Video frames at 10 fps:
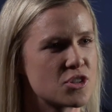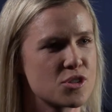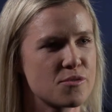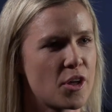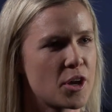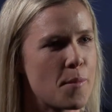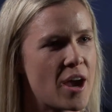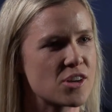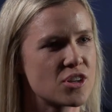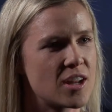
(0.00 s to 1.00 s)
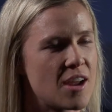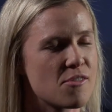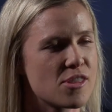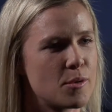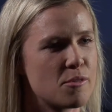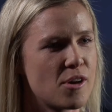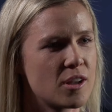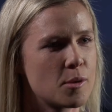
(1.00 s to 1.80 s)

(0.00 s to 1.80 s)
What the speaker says: and just follow your passion, and everything will fall into